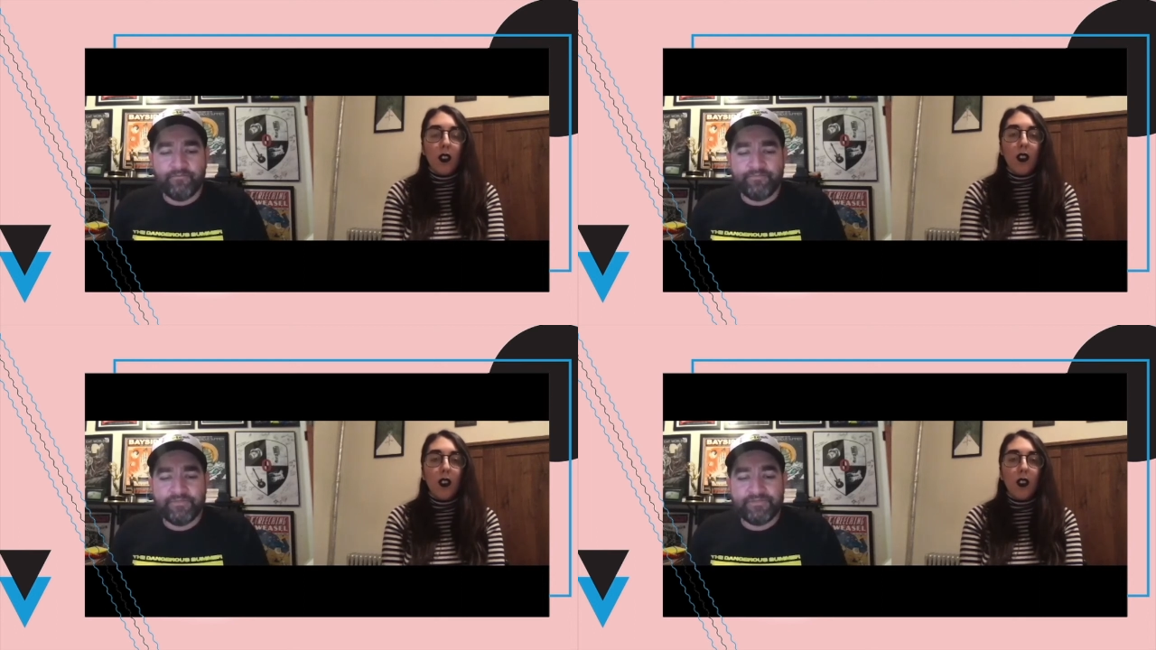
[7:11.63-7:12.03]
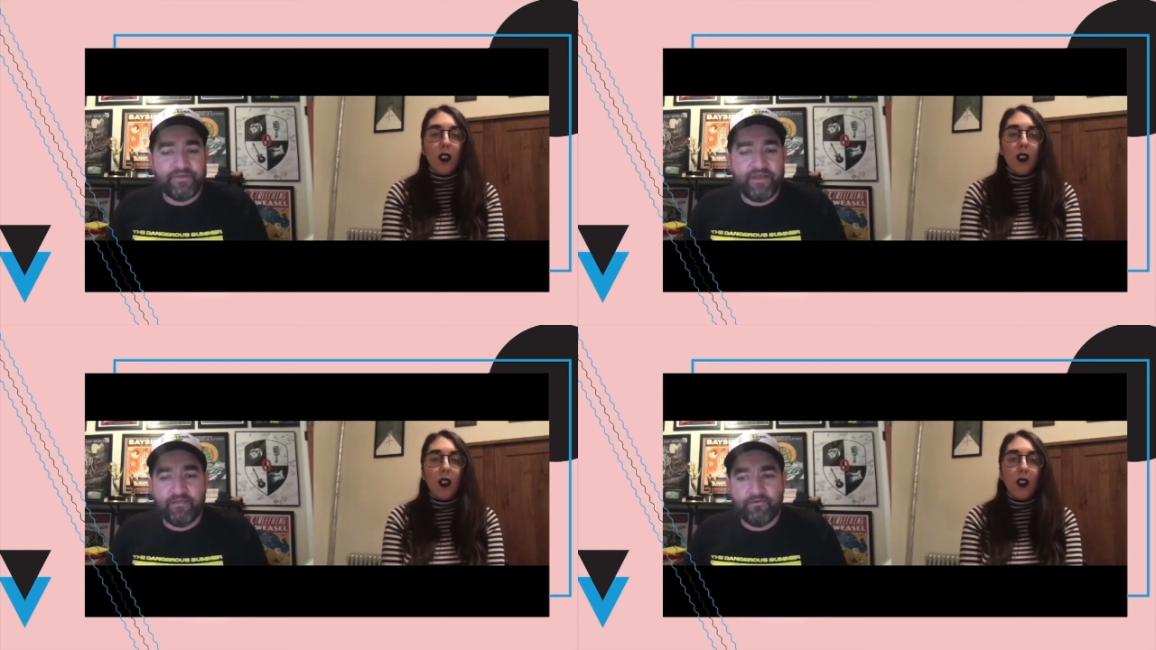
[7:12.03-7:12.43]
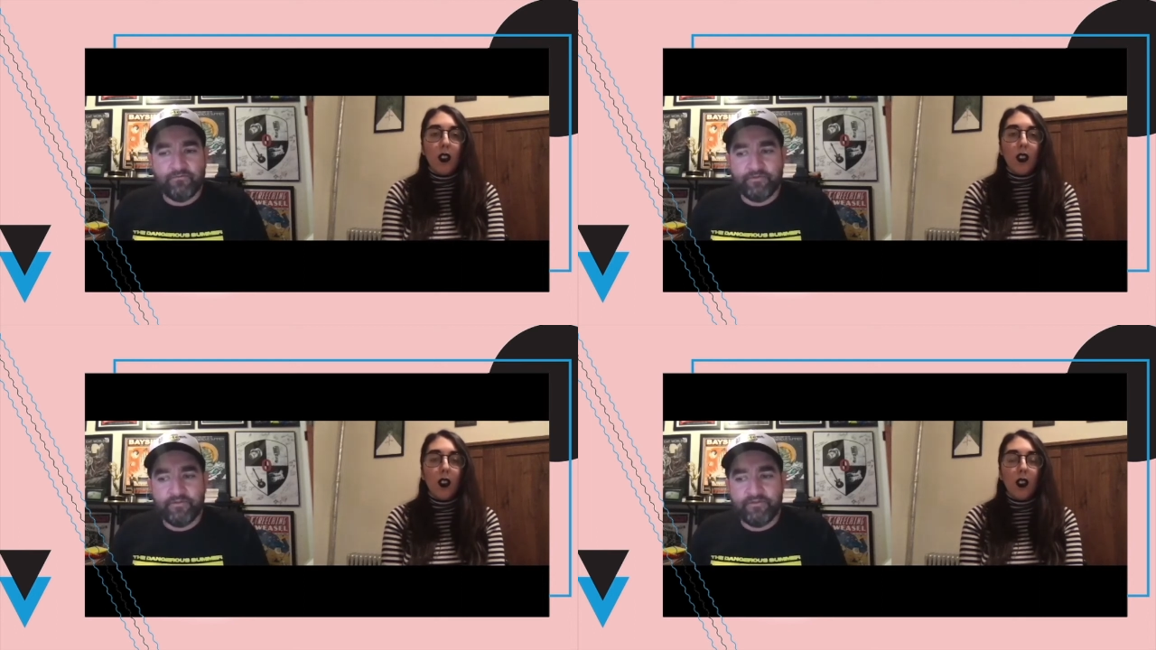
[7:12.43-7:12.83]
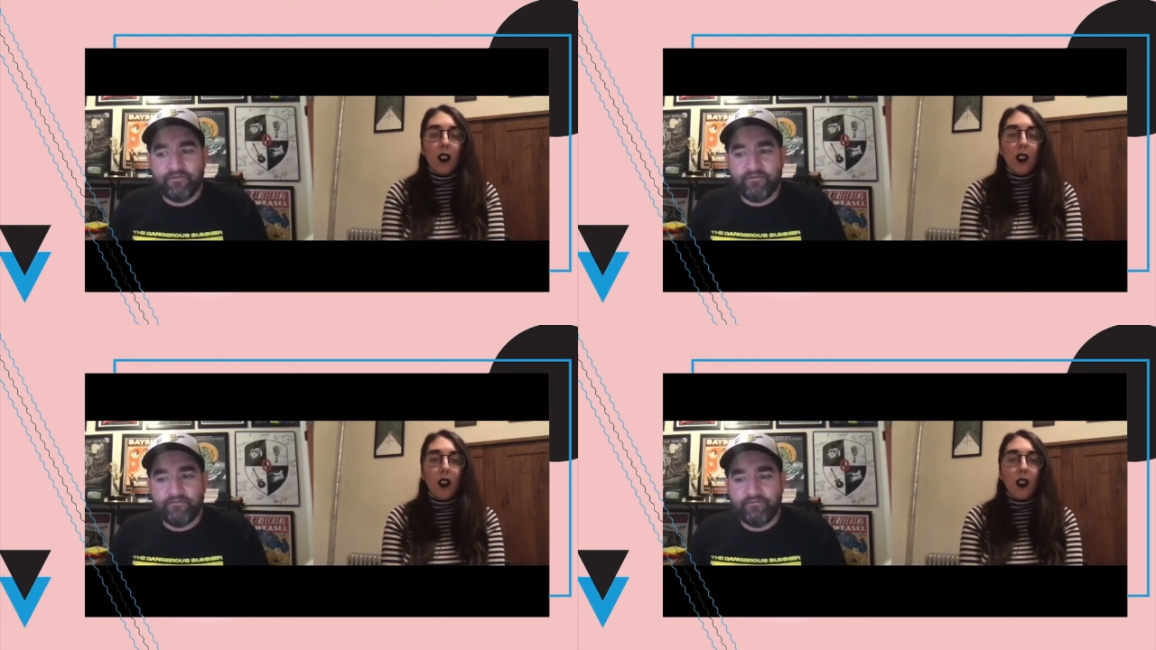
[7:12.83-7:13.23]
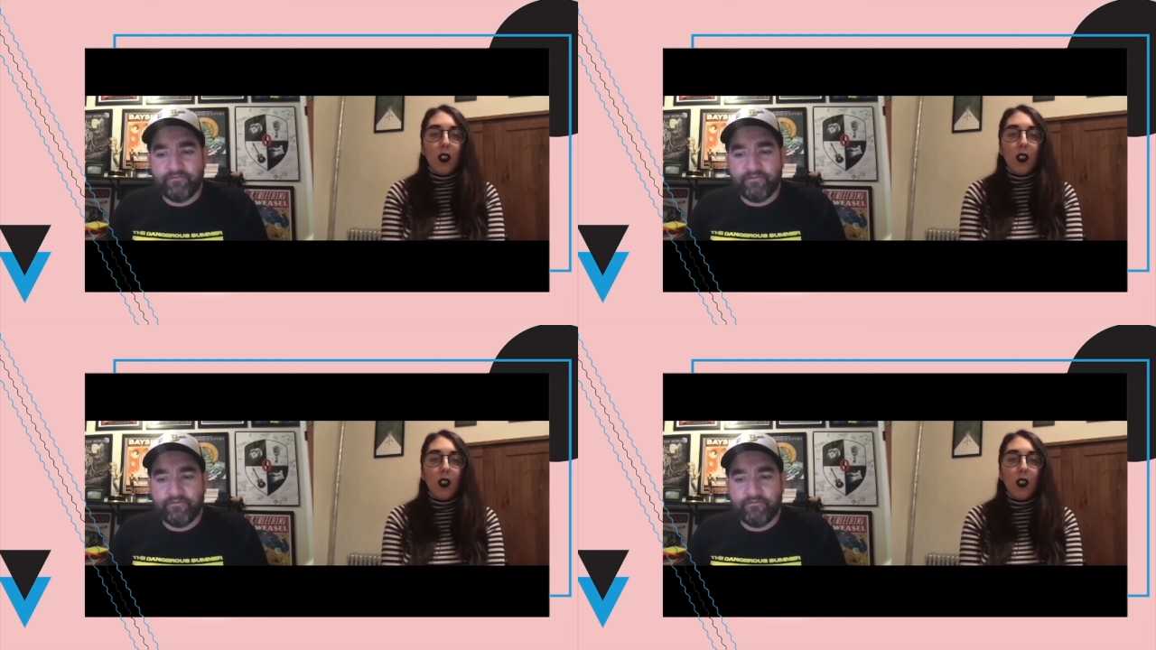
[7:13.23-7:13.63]
Speaker 1: so yeah the really the
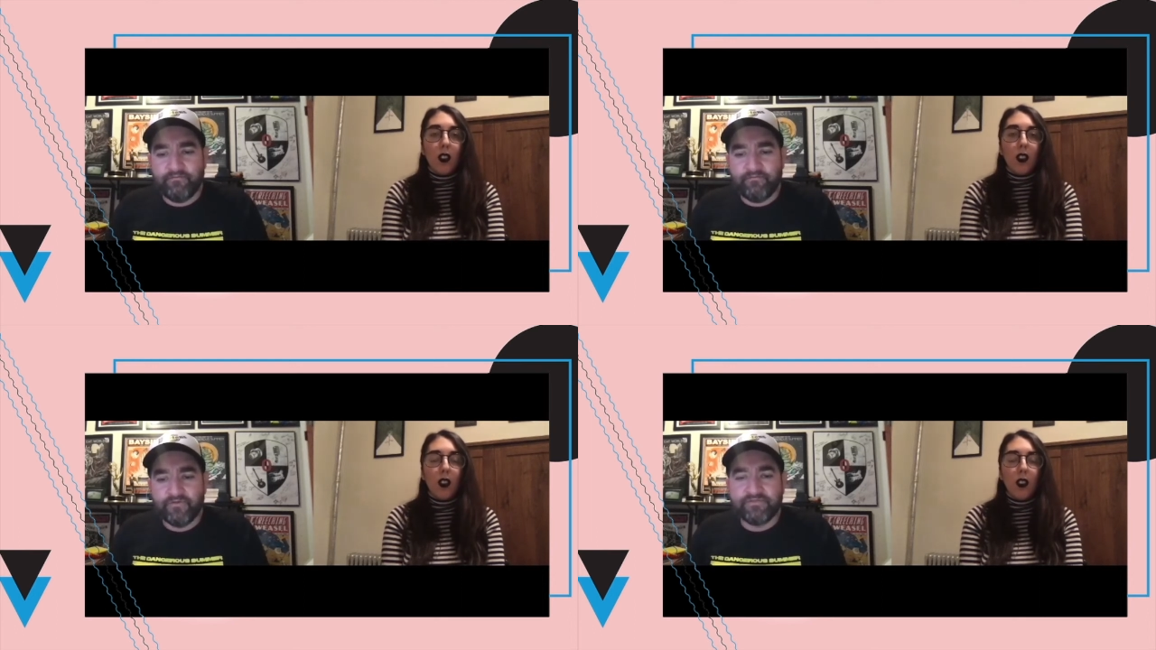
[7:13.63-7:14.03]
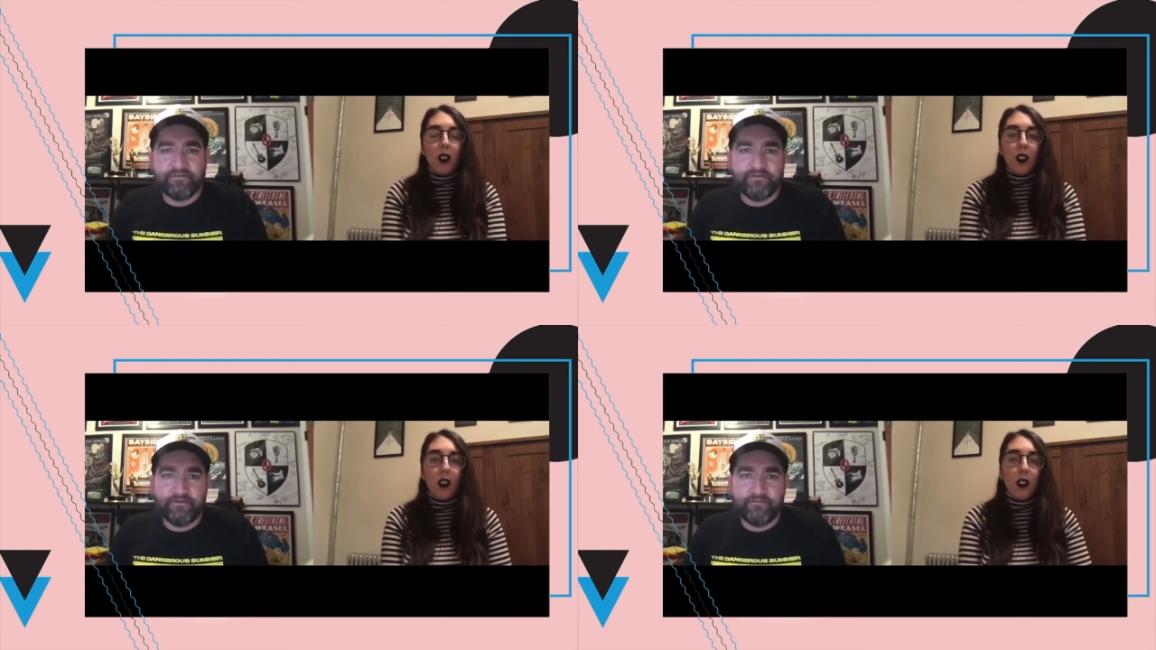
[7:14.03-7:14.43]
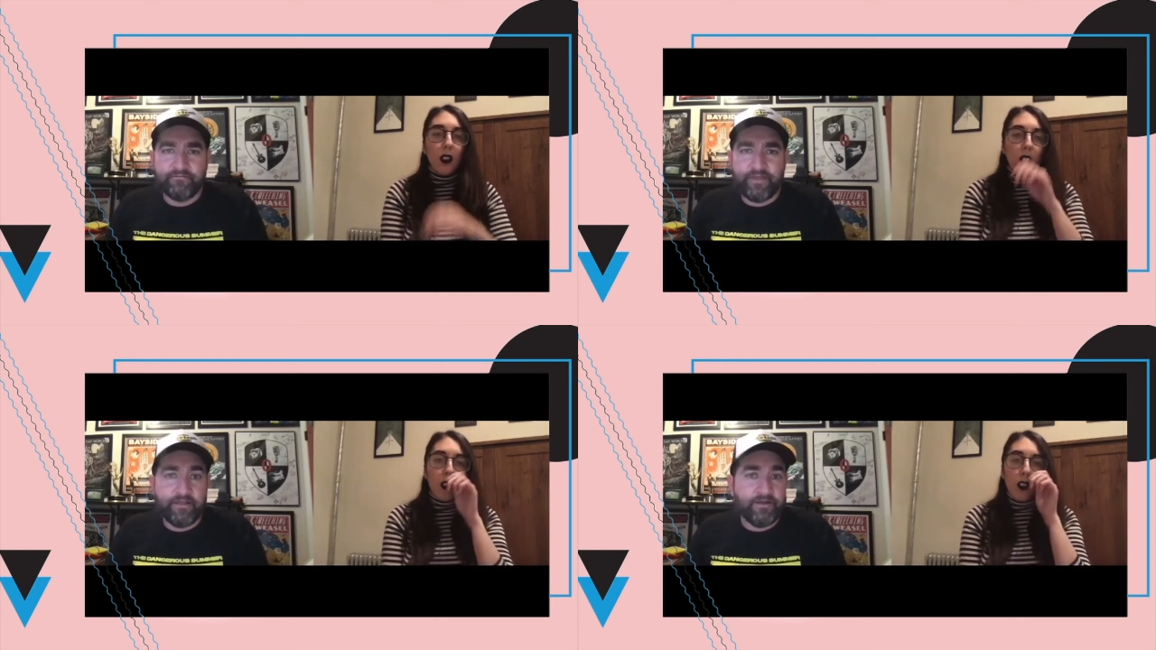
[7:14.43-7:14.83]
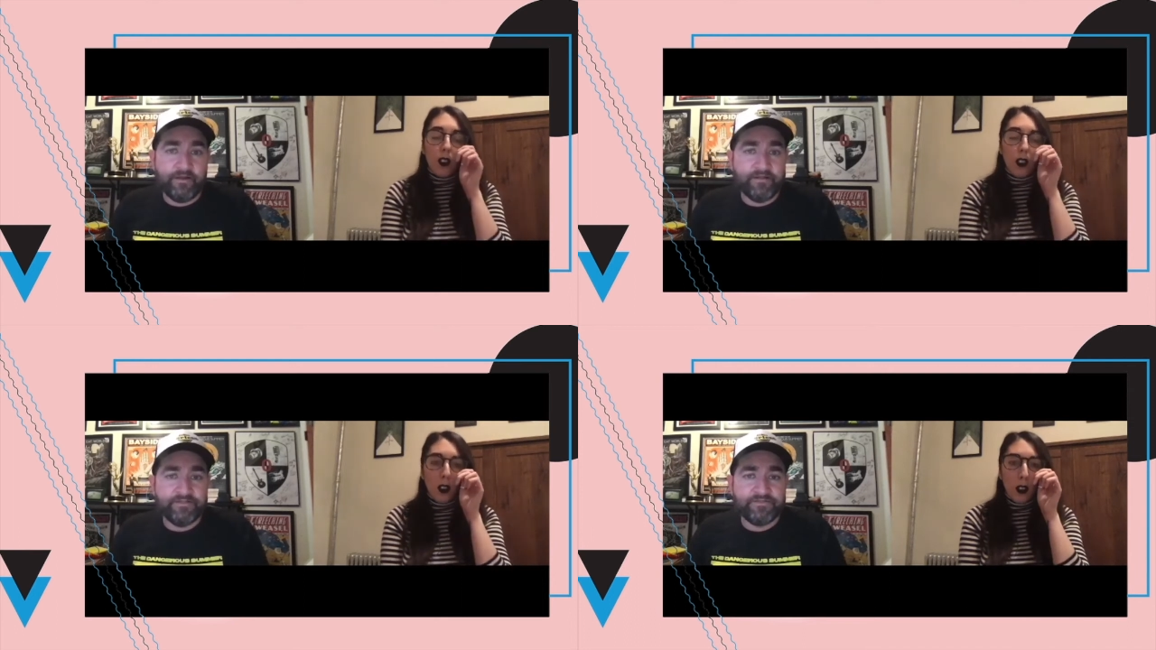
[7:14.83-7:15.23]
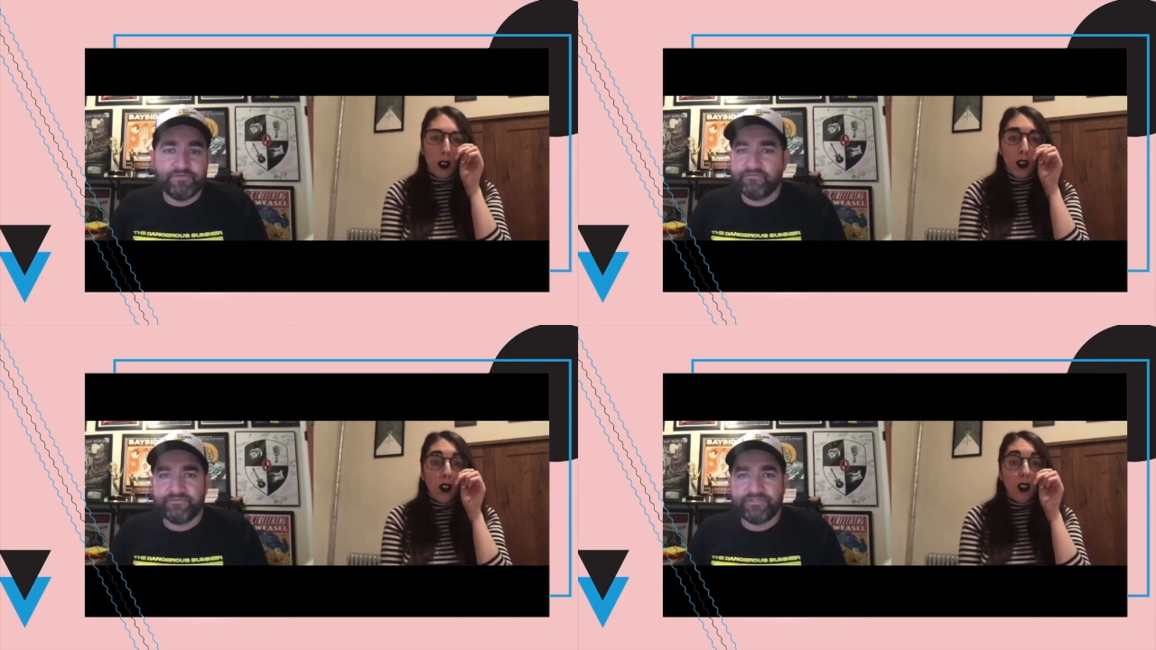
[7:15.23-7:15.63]
the most of the editing i did to it
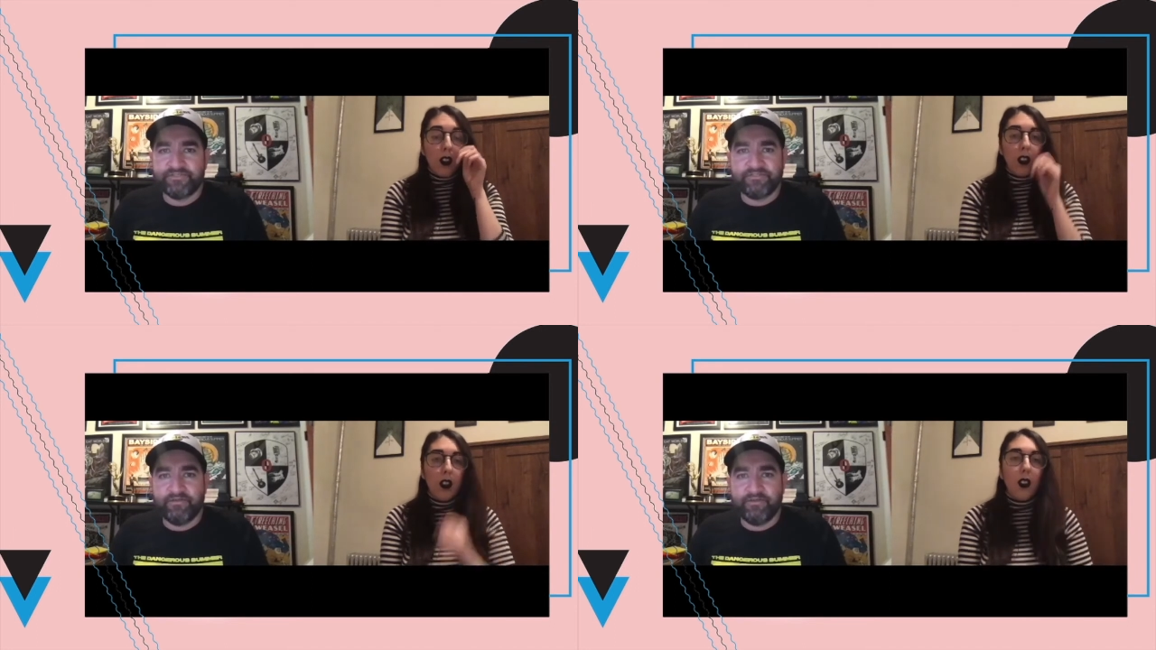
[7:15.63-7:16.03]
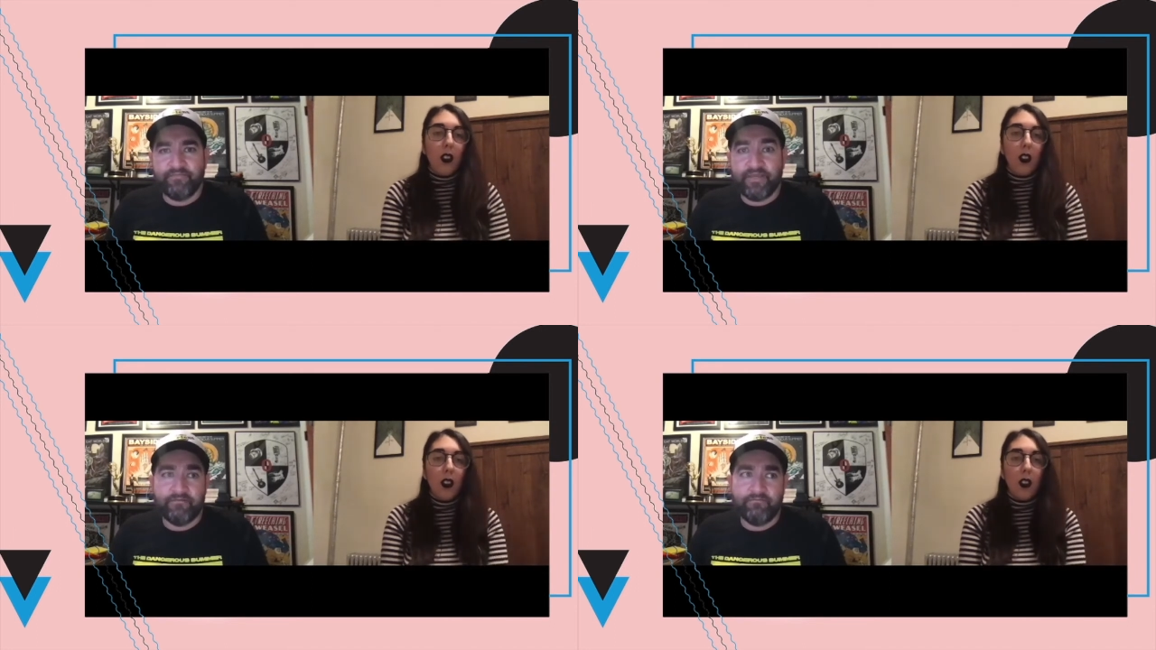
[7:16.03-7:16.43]
was just to like make it